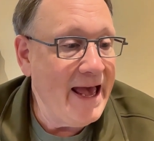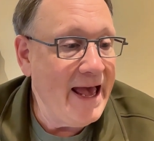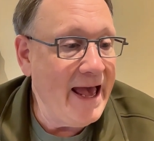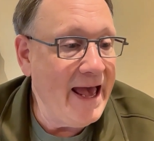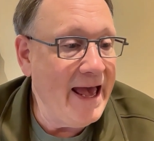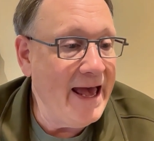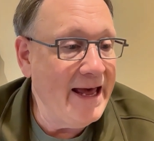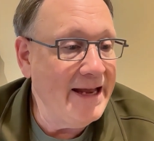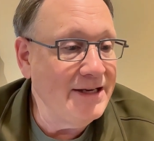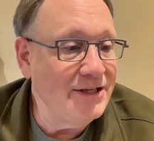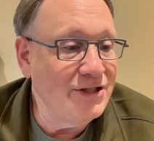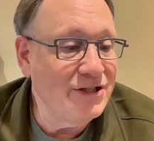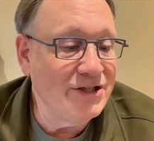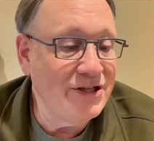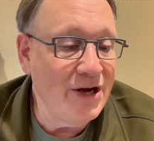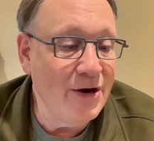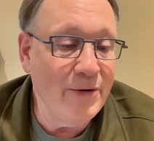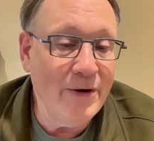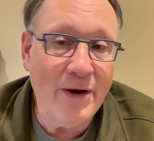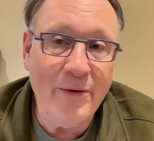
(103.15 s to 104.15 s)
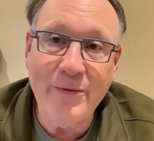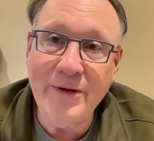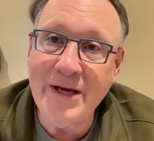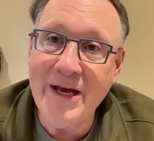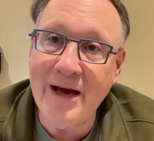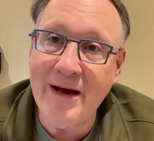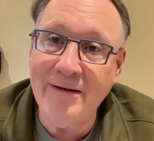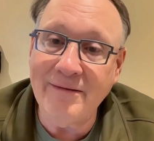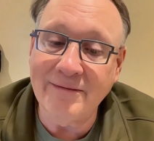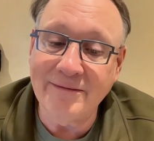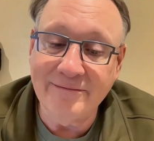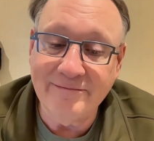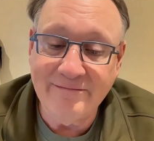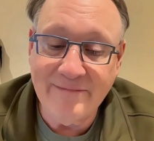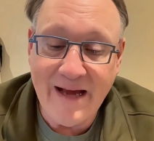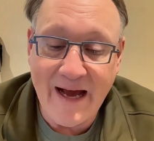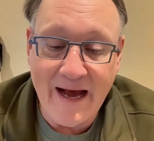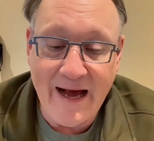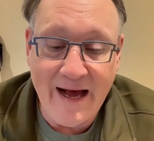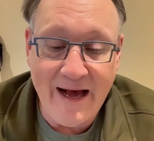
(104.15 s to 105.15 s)
And so here we go.
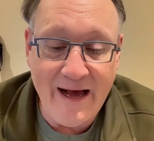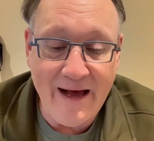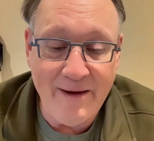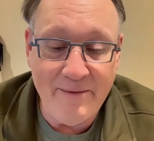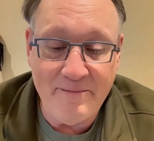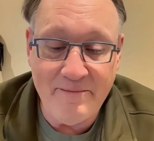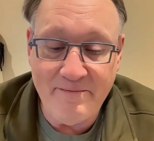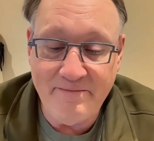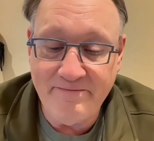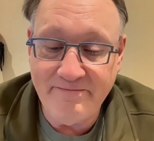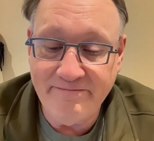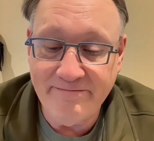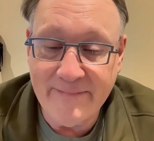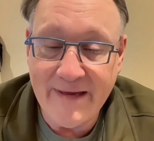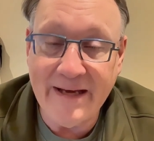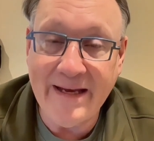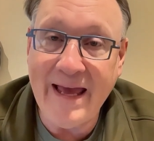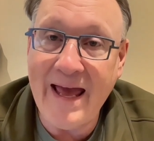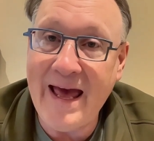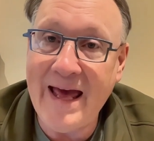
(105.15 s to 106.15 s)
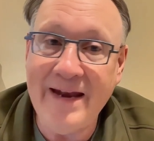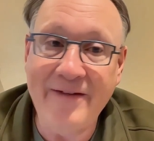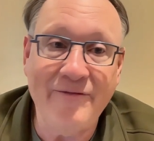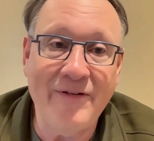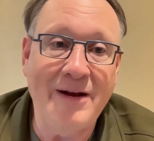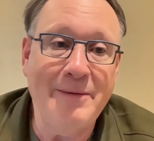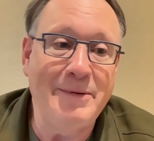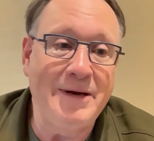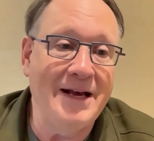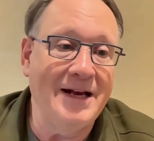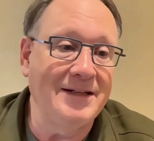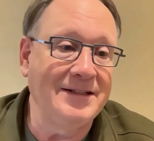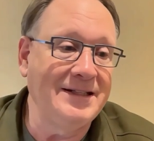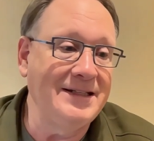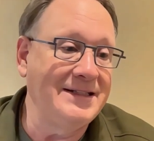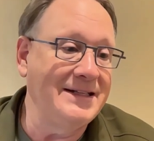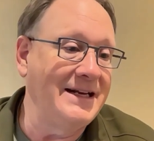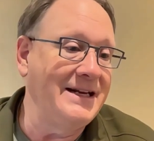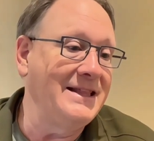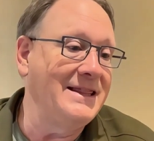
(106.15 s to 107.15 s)
Again, if anybody else
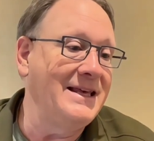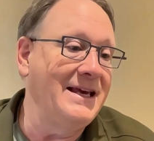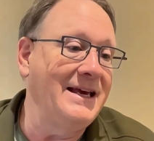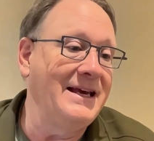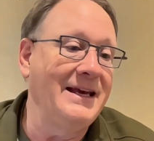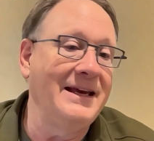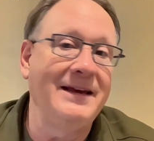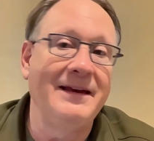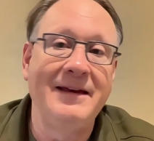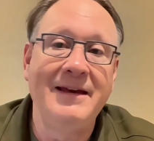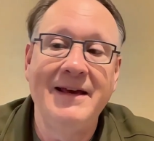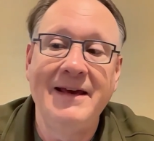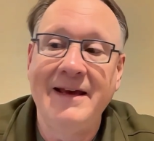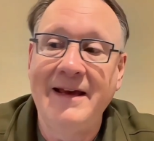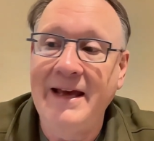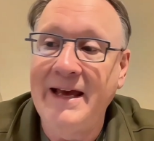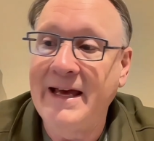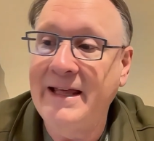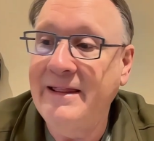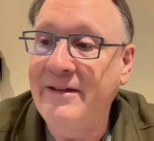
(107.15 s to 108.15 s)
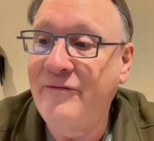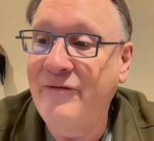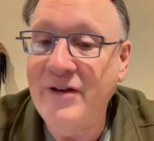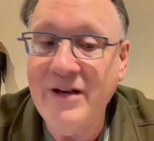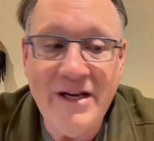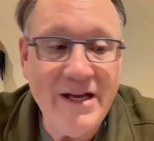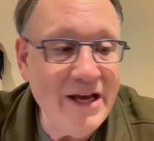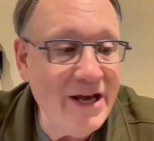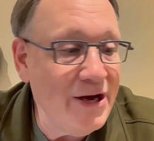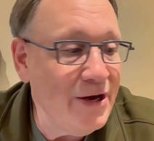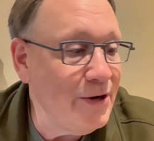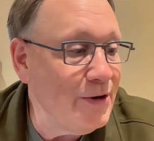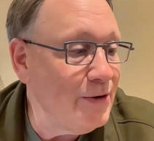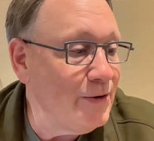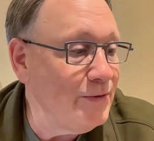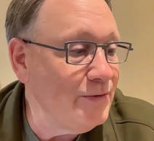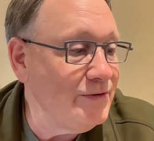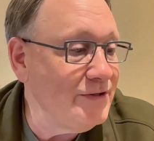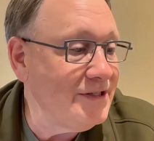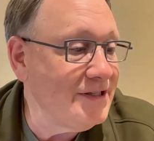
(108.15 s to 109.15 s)
sees anything in the
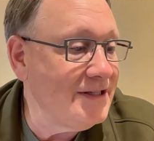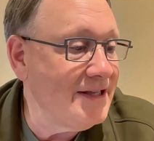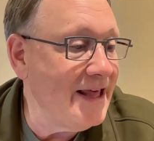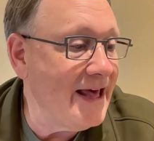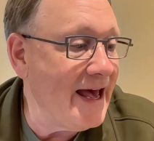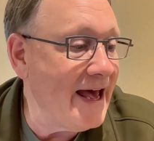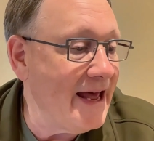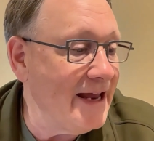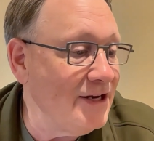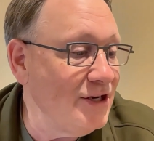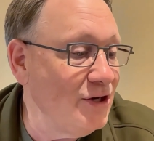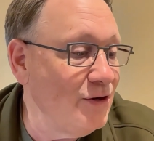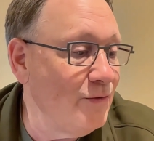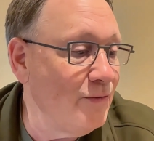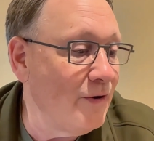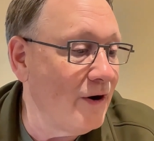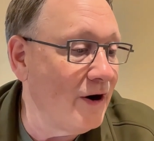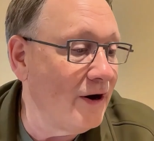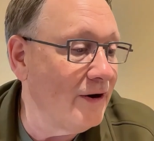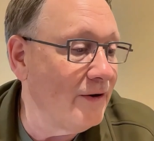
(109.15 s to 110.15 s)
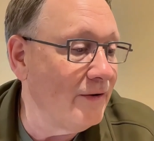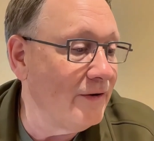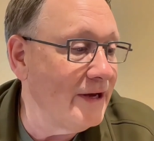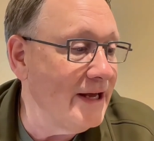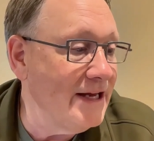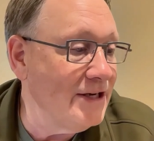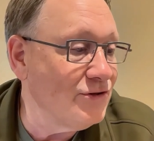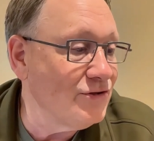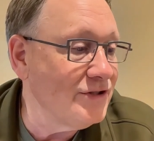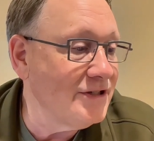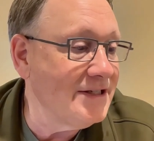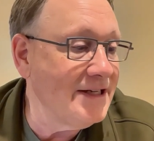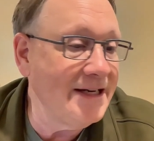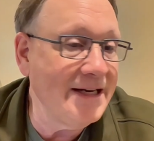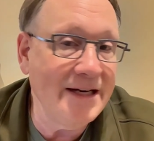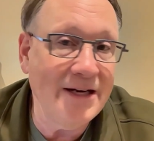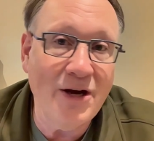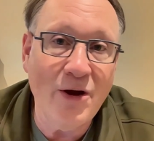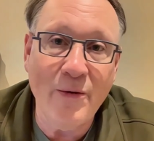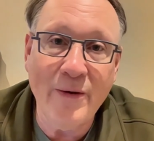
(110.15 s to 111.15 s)
videos that you are interested
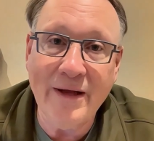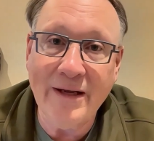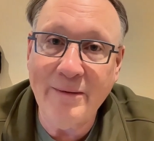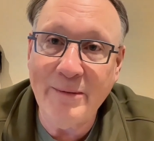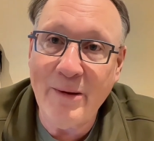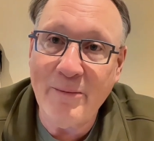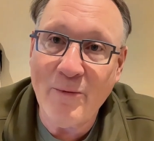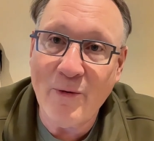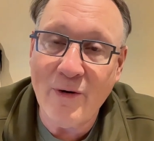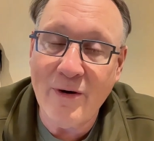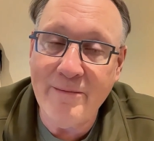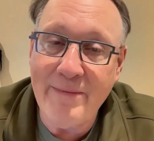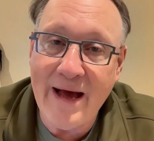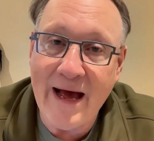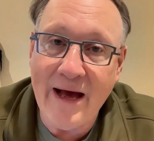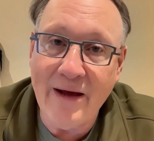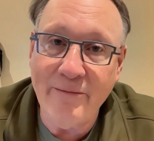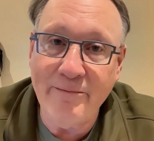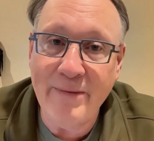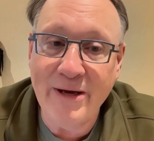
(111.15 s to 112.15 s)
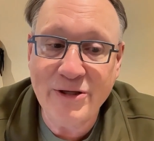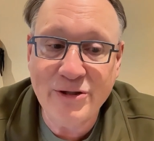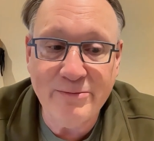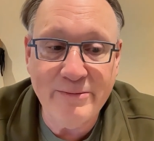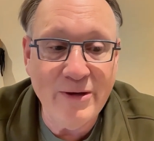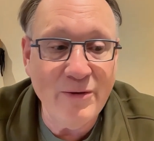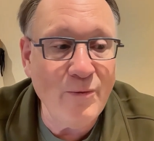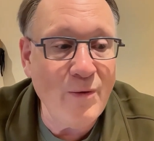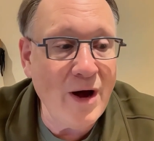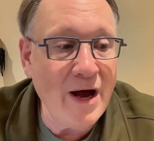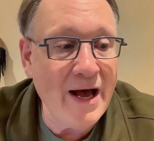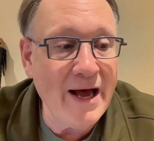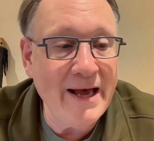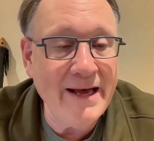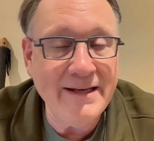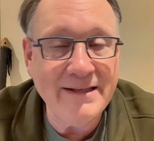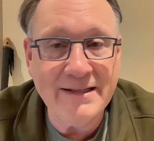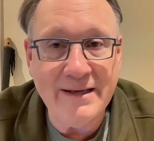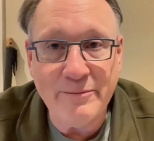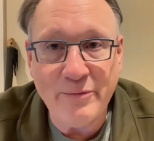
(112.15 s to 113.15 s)
in knowing a little bit more about, measurement
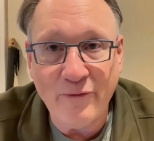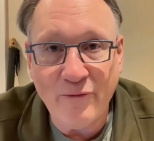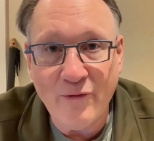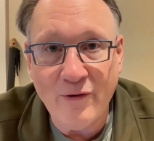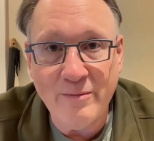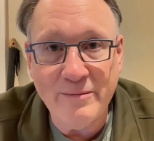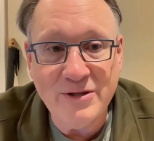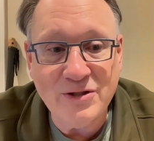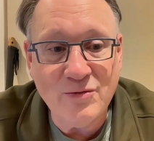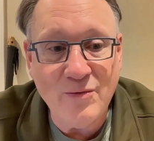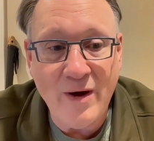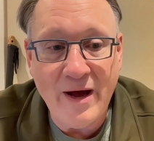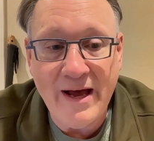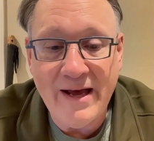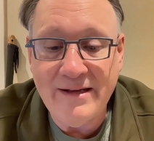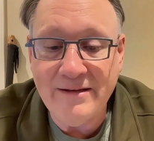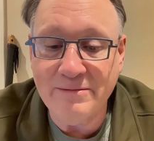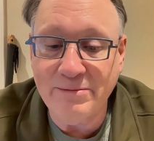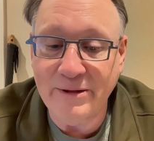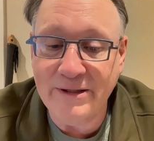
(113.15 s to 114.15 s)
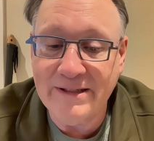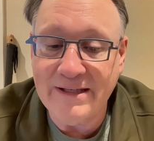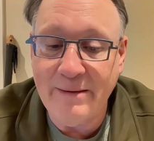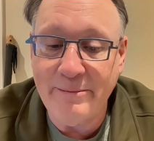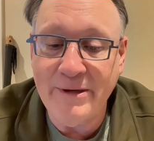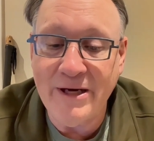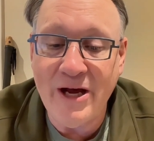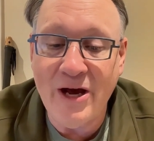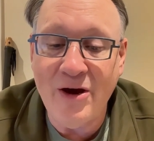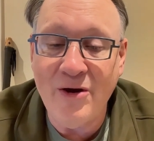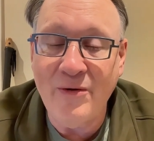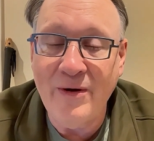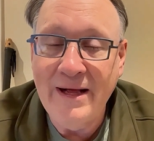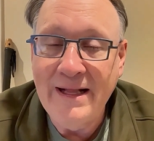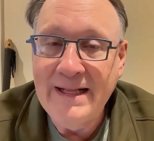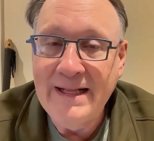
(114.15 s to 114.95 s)
wise and performance wise, please let me know.